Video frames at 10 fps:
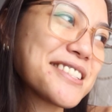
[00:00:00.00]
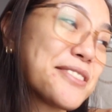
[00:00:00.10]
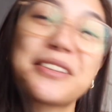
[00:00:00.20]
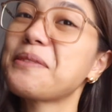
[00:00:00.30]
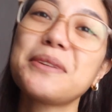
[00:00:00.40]
na
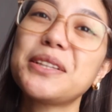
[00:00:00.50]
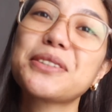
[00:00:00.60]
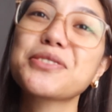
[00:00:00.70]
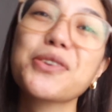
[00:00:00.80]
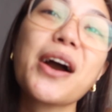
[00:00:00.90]
si Don the
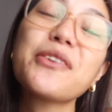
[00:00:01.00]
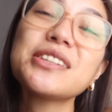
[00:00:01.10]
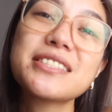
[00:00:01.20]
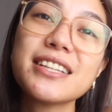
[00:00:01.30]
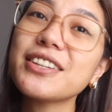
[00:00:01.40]
Builder. So I
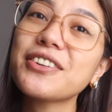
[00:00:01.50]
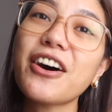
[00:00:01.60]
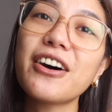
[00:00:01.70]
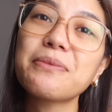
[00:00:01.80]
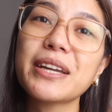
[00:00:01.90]
will see you
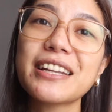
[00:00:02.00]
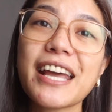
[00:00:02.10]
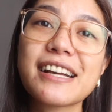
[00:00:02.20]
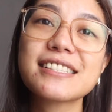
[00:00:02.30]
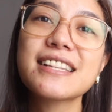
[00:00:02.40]
on my
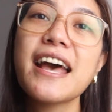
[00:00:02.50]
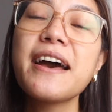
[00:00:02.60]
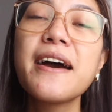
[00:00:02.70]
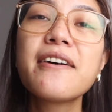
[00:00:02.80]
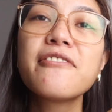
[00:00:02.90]
next
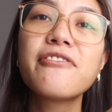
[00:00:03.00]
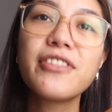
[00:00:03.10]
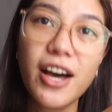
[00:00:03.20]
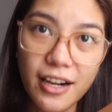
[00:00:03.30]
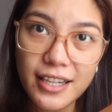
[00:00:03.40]

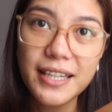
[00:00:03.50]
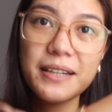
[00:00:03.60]
vlog.